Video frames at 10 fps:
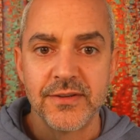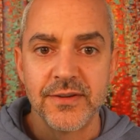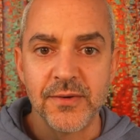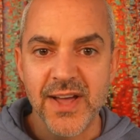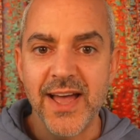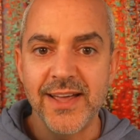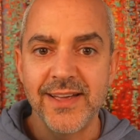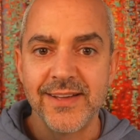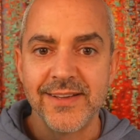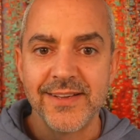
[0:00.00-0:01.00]
Okay.
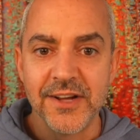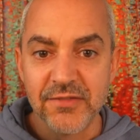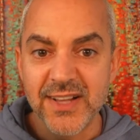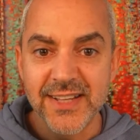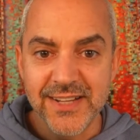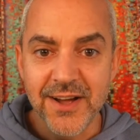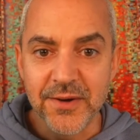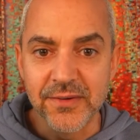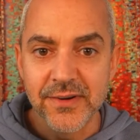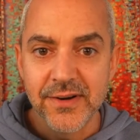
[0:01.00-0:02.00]
You really
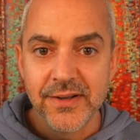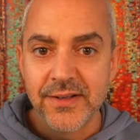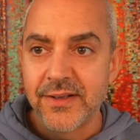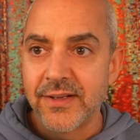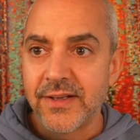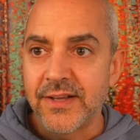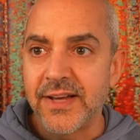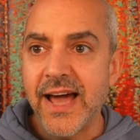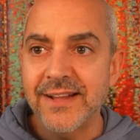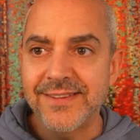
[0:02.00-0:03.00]
don't. You
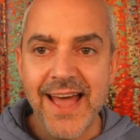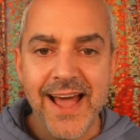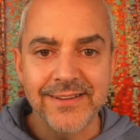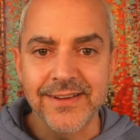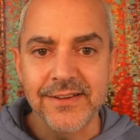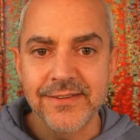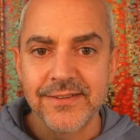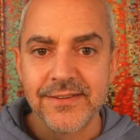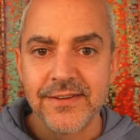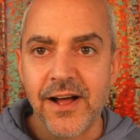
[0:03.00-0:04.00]
got
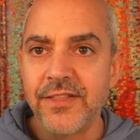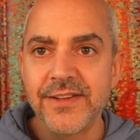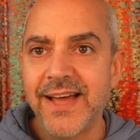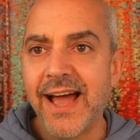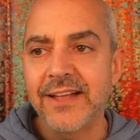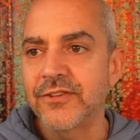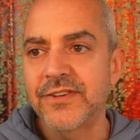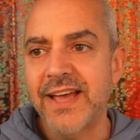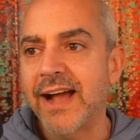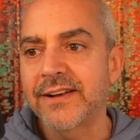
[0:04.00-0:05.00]
tactics. All the diets are
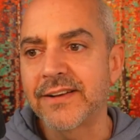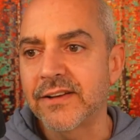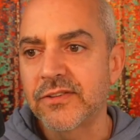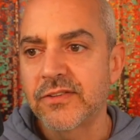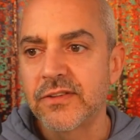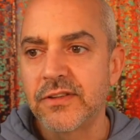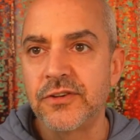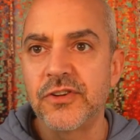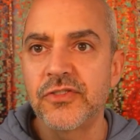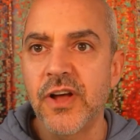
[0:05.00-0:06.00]
tactics. They're
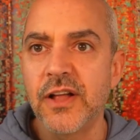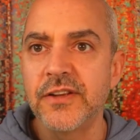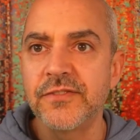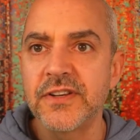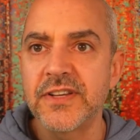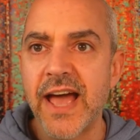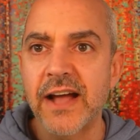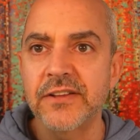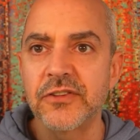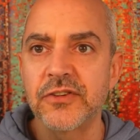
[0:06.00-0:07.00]
just all different
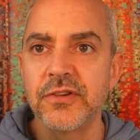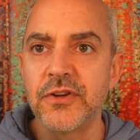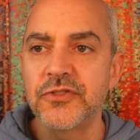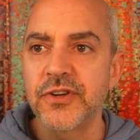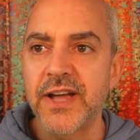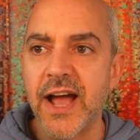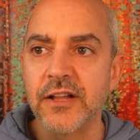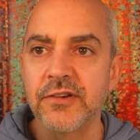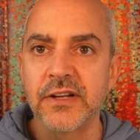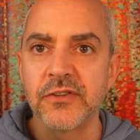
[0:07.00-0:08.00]
tactics to reduce your
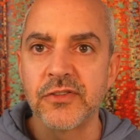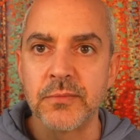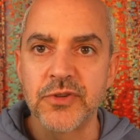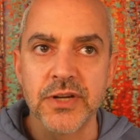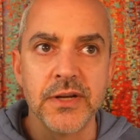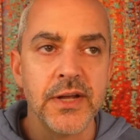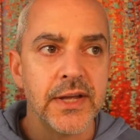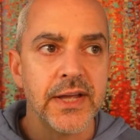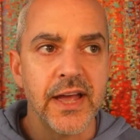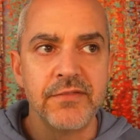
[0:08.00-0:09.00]
calorie consumption
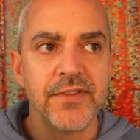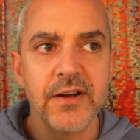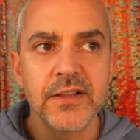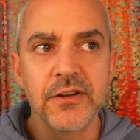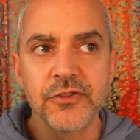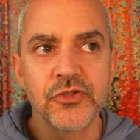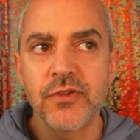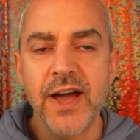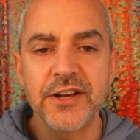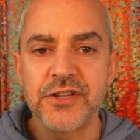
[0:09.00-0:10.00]
and very little
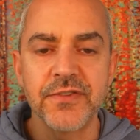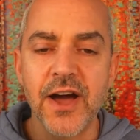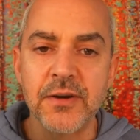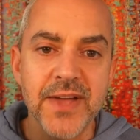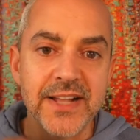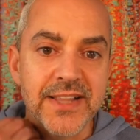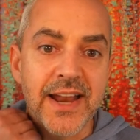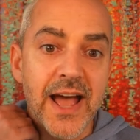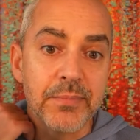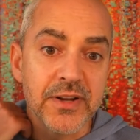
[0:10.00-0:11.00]
strategy for how to make that
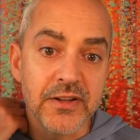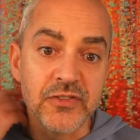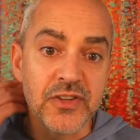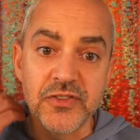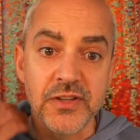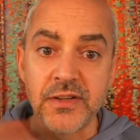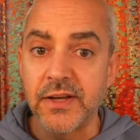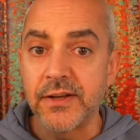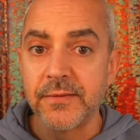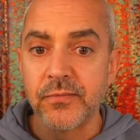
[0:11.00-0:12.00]
happen
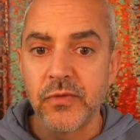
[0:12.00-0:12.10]
consistently.